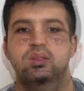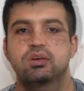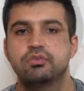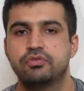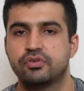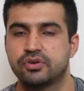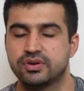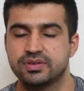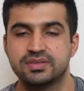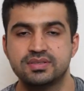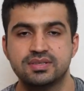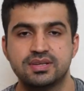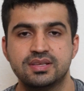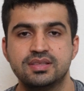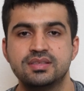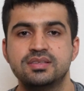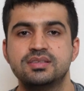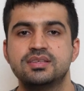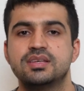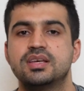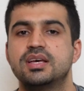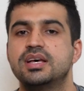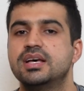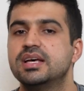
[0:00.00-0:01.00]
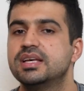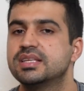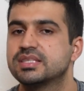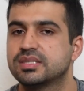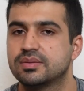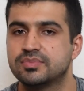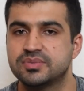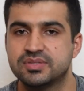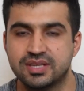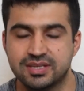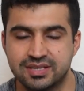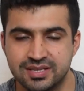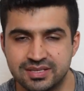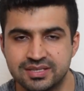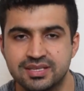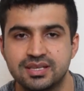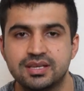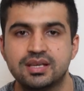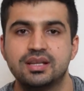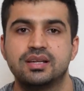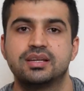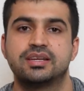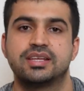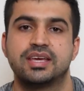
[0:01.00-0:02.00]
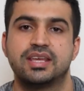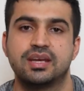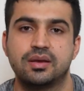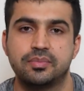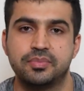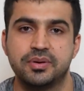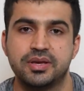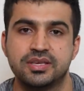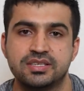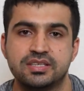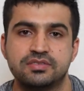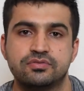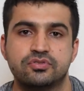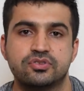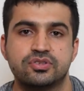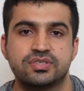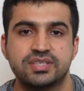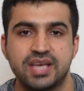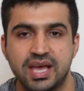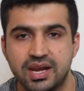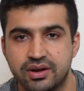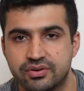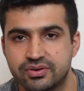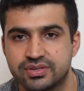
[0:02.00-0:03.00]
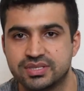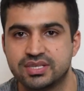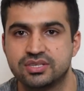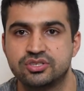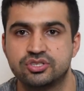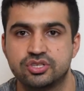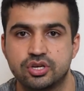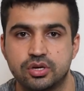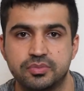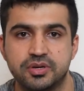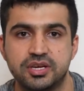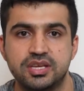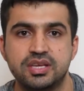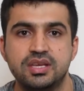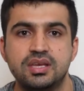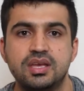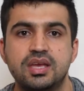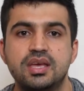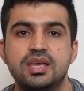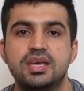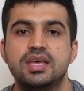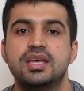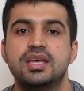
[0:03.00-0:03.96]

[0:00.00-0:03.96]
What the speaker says: For instance, some statistical databases for salaries in Germany